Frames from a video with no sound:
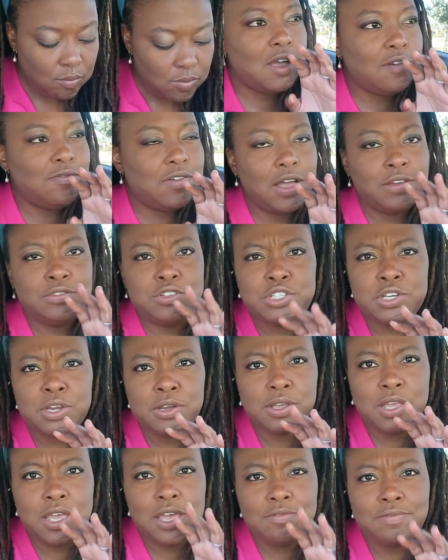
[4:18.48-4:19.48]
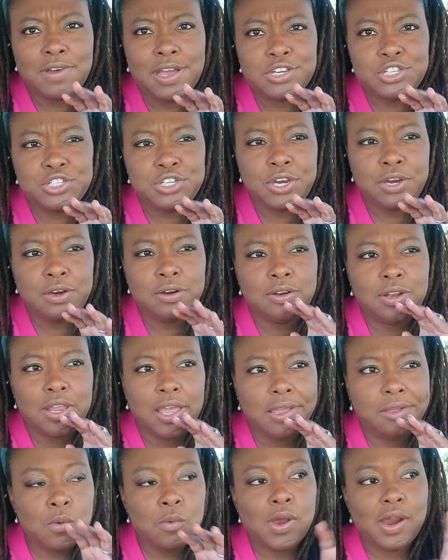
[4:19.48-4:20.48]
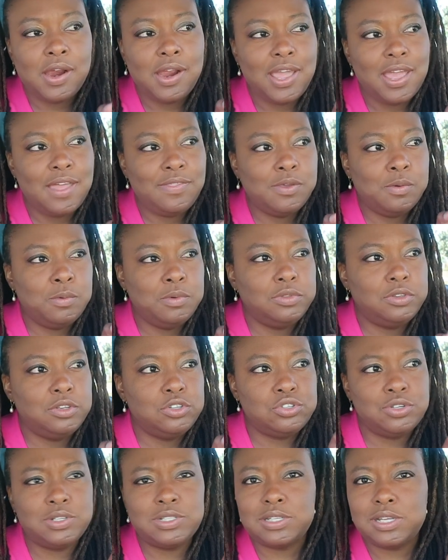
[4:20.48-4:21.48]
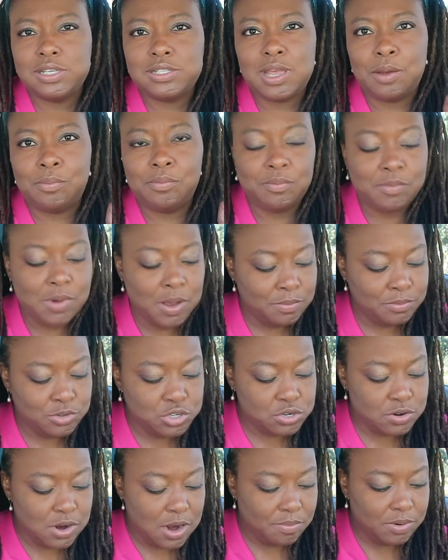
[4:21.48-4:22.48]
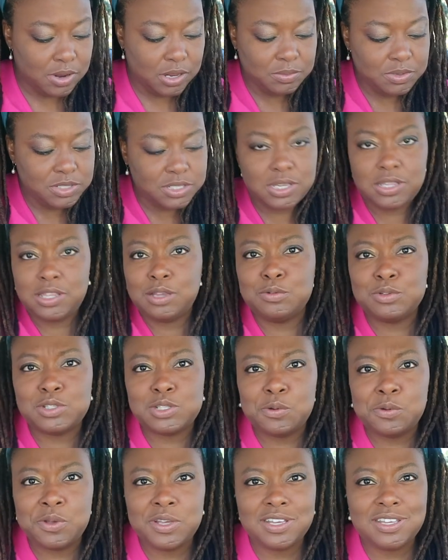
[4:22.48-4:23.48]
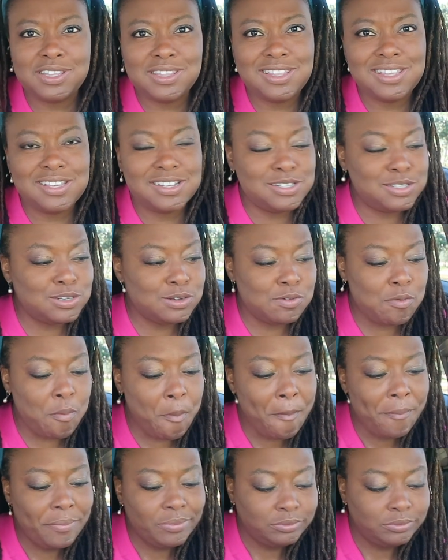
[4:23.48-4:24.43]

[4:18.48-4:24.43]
If I sh- if I shared like where I had them with the Triscuits, I, I'm sure I probably said they were so good then too.